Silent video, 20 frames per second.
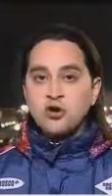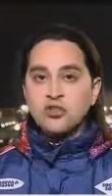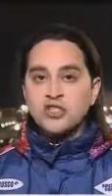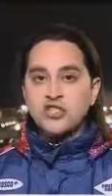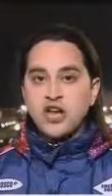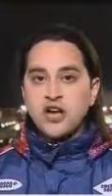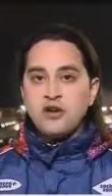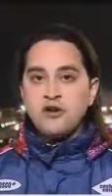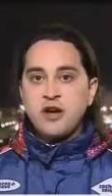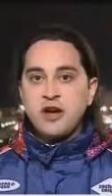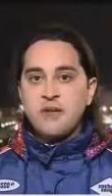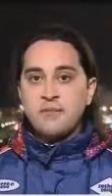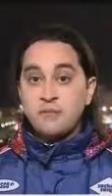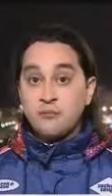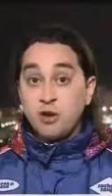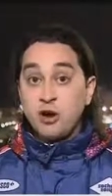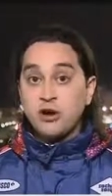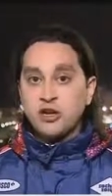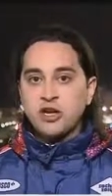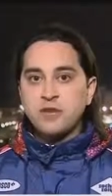Also,
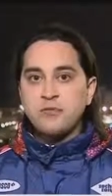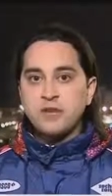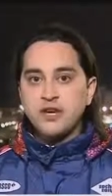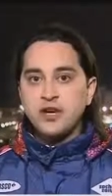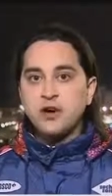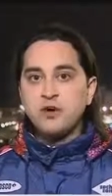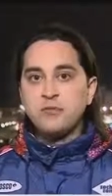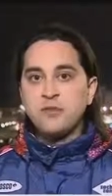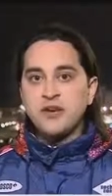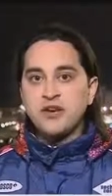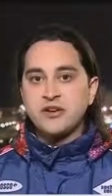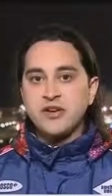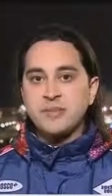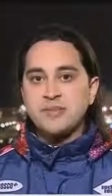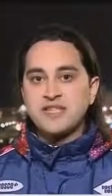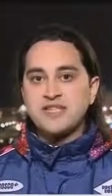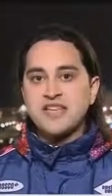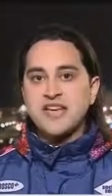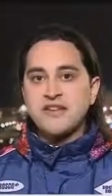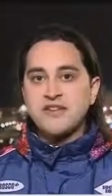um, well, it could be gold medal
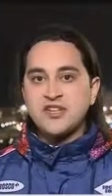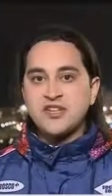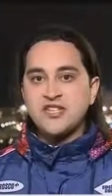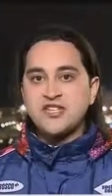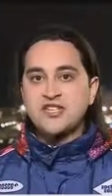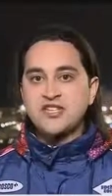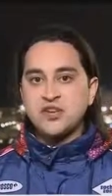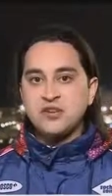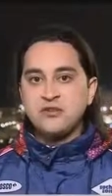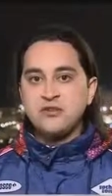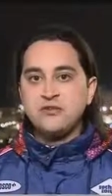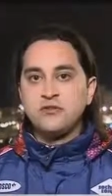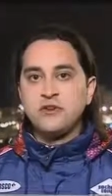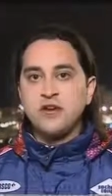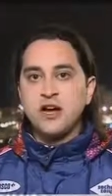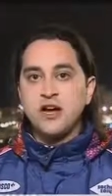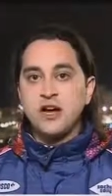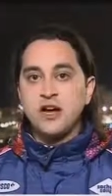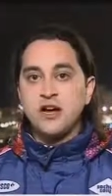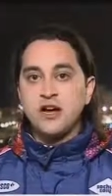number seven soon
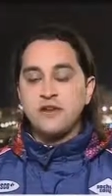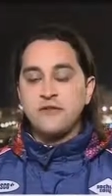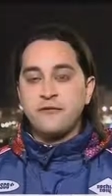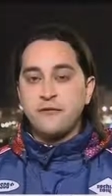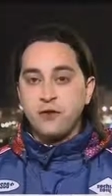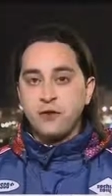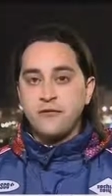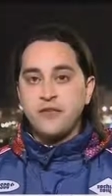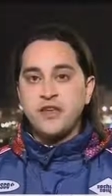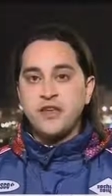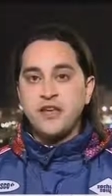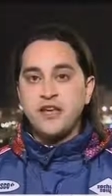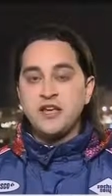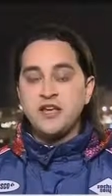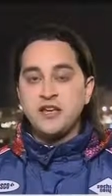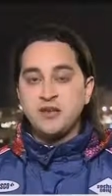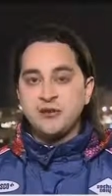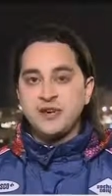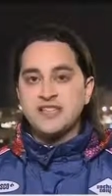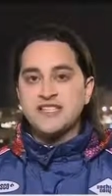uh, for the
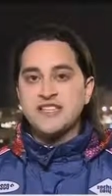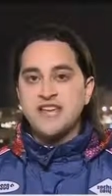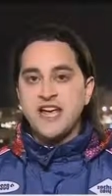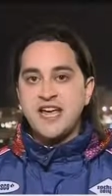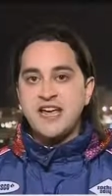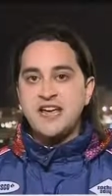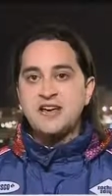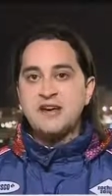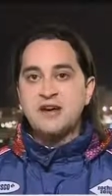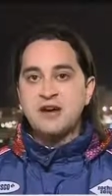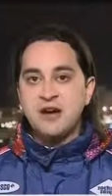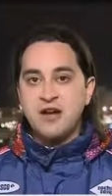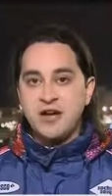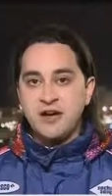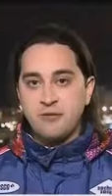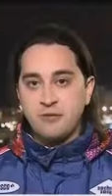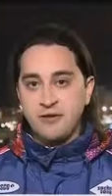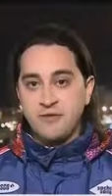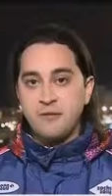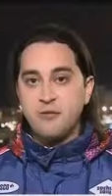USA
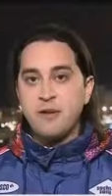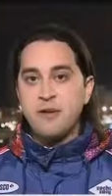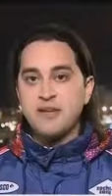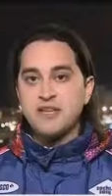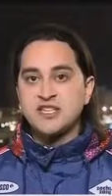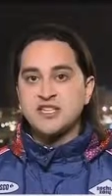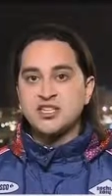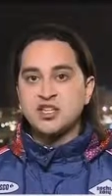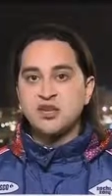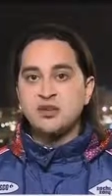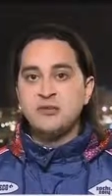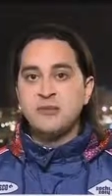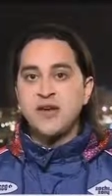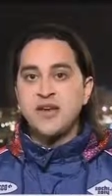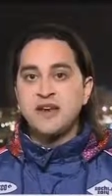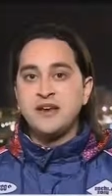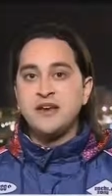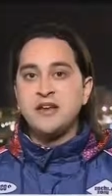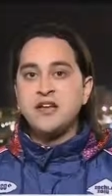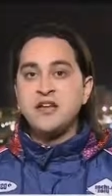uh, in the women's two
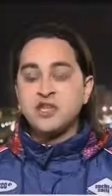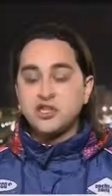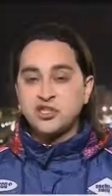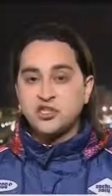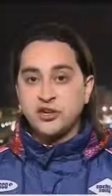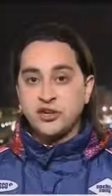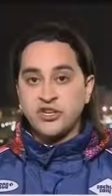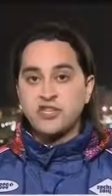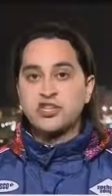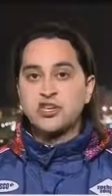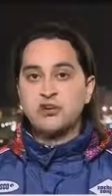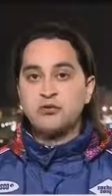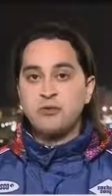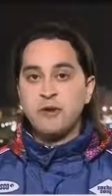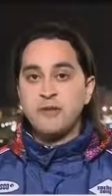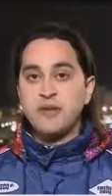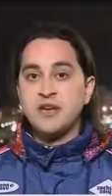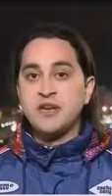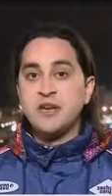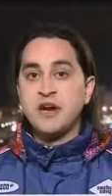men, sorry, two
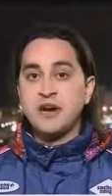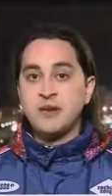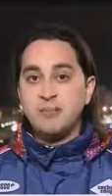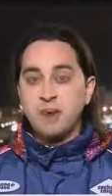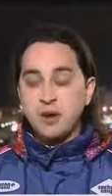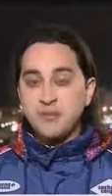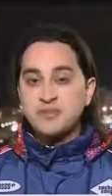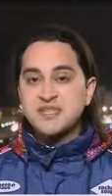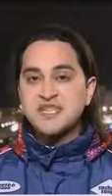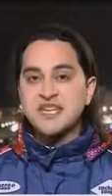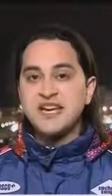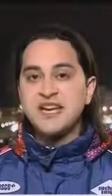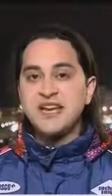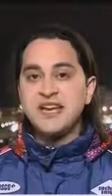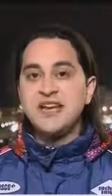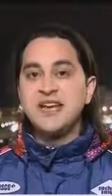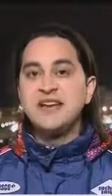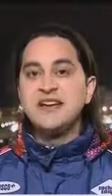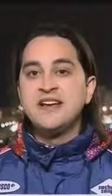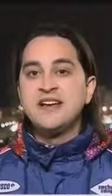women uh,
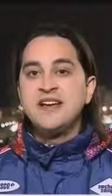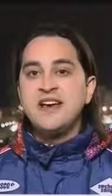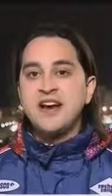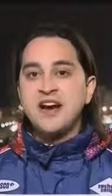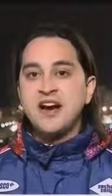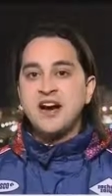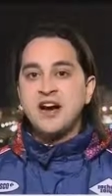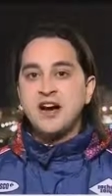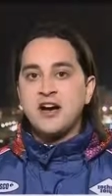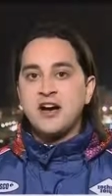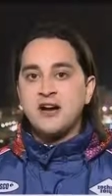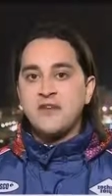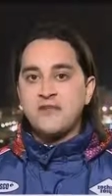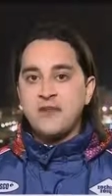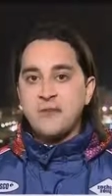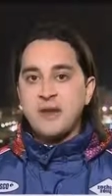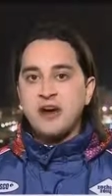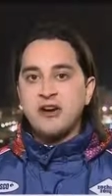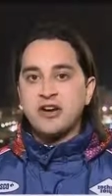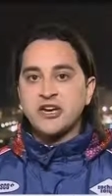bobsleigh. Uh,
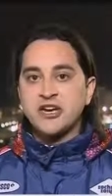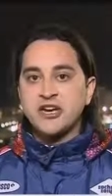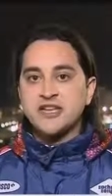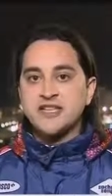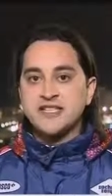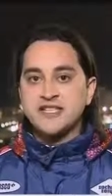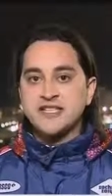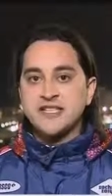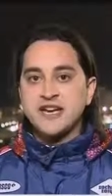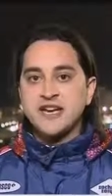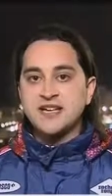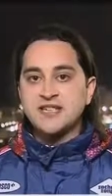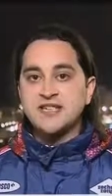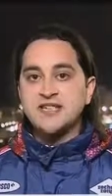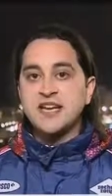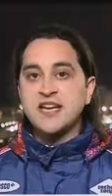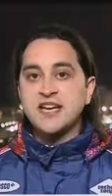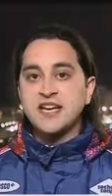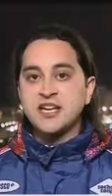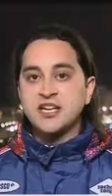the Americans uh,
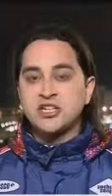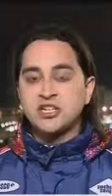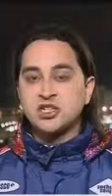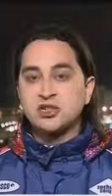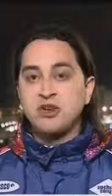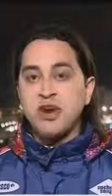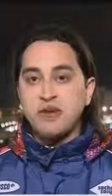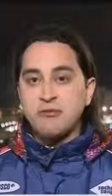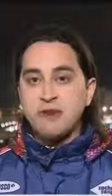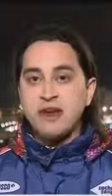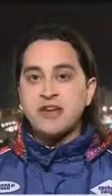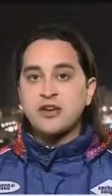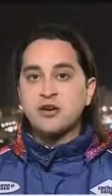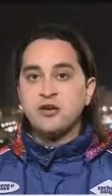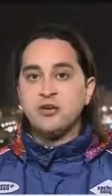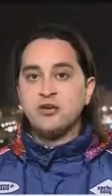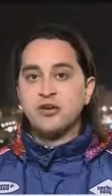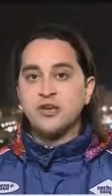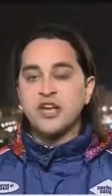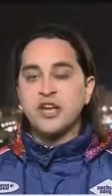setting a track
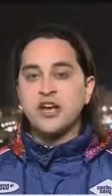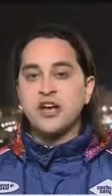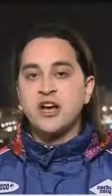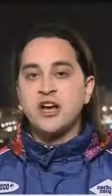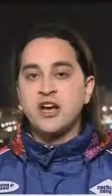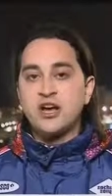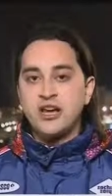record uh,